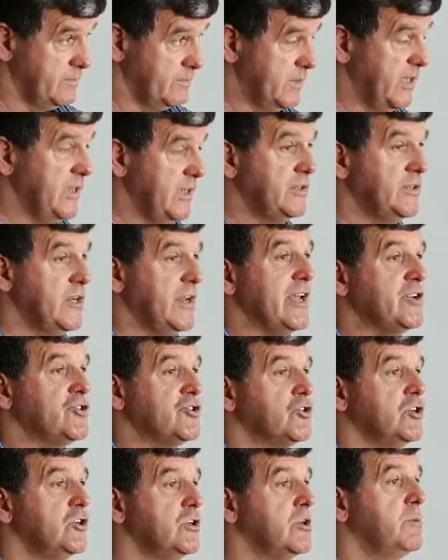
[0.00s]
the
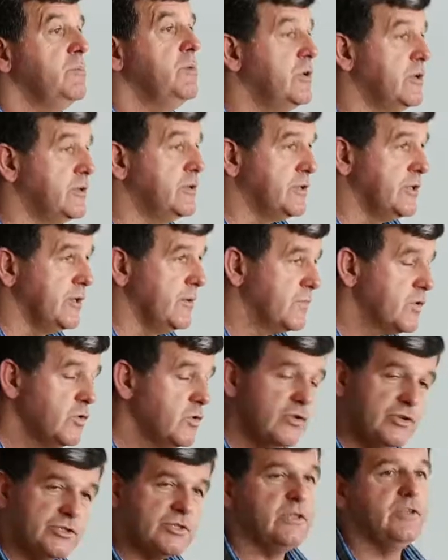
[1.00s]
international community.
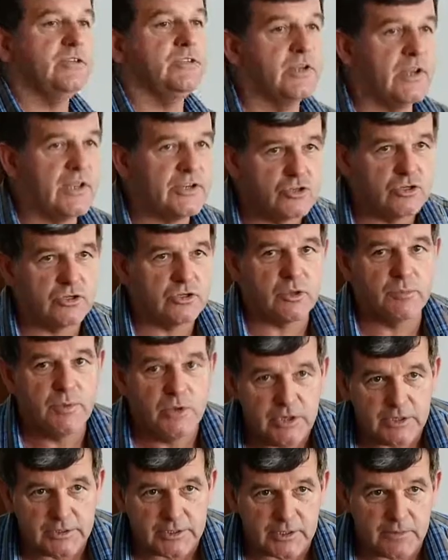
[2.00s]
Who's the international
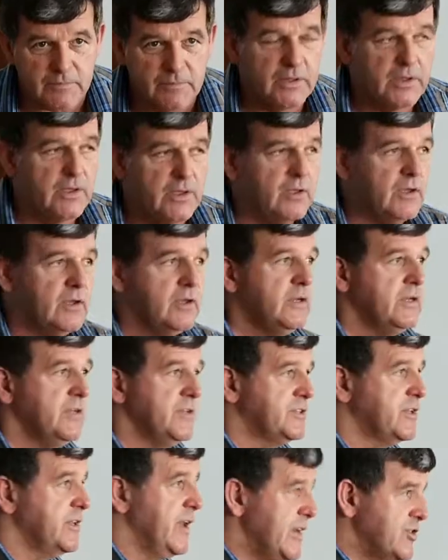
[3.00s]
community?
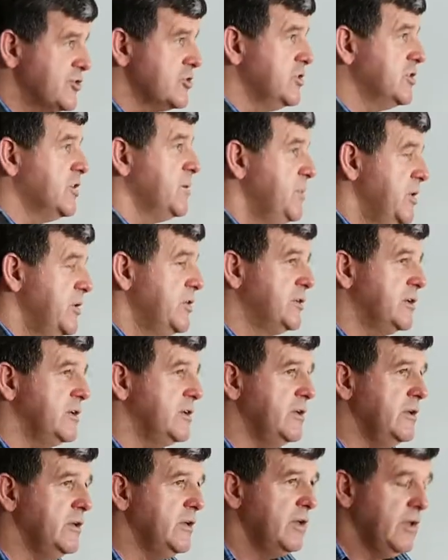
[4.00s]
International community